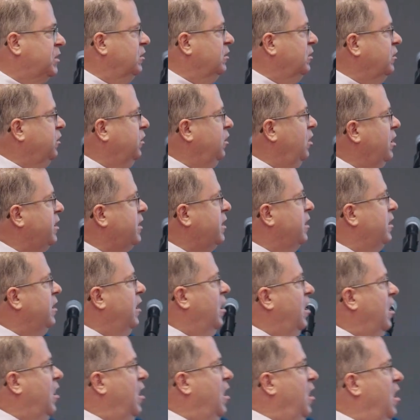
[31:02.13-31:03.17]
look at
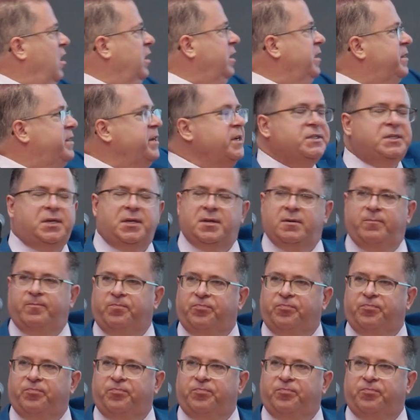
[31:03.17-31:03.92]
all of this